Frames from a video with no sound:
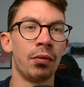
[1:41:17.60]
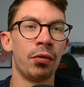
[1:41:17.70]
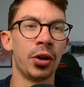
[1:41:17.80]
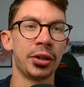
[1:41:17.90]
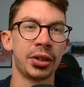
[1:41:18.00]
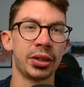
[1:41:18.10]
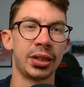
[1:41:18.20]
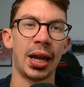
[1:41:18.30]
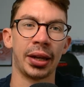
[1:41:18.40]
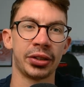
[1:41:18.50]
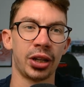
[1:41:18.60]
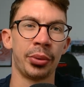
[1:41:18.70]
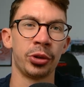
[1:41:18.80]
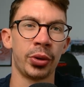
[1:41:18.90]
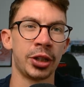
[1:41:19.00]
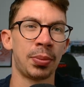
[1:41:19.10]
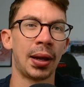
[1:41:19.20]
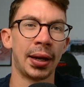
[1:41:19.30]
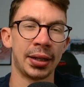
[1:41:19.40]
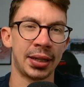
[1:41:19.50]
Wirtz, yes. I would always
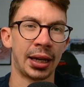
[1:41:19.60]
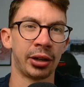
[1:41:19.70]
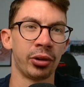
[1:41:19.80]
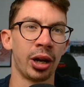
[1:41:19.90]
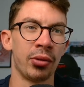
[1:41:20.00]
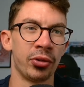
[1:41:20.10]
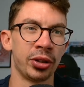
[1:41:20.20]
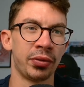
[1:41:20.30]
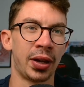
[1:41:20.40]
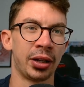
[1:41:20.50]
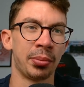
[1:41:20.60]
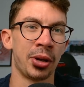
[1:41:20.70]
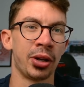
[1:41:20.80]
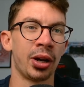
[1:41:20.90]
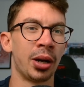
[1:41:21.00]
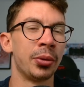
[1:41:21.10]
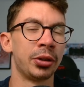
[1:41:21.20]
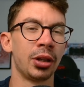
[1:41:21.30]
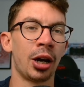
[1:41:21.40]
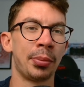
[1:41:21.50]
play an attacker over a defender. I
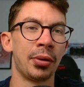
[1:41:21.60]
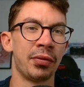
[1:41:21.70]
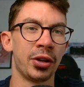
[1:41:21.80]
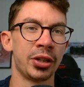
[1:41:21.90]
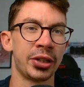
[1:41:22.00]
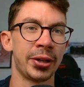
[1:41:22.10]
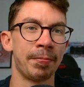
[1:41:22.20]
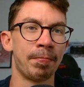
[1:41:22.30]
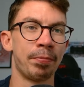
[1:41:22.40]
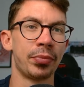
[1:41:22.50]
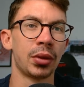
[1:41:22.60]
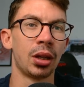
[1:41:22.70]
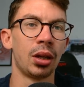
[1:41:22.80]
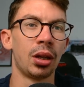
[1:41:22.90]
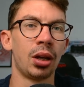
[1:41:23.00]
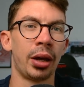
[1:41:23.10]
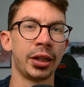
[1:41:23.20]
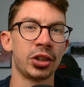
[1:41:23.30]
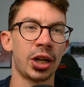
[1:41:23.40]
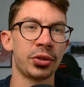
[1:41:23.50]
put Wirtz in. I think
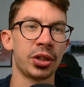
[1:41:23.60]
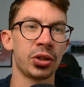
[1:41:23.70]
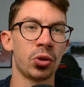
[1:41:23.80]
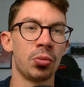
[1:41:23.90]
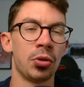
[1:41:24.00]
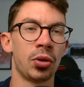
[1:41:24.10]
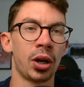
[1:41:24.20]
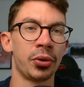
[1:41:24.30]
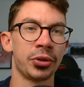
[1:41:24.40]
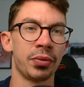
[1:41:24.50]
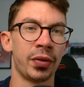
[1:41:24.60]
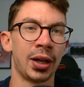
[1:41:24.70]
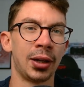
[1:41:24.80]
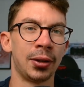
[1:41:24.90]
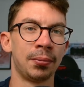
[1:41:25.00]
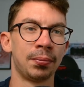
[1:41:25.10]
Chelsea score more goals than Villa.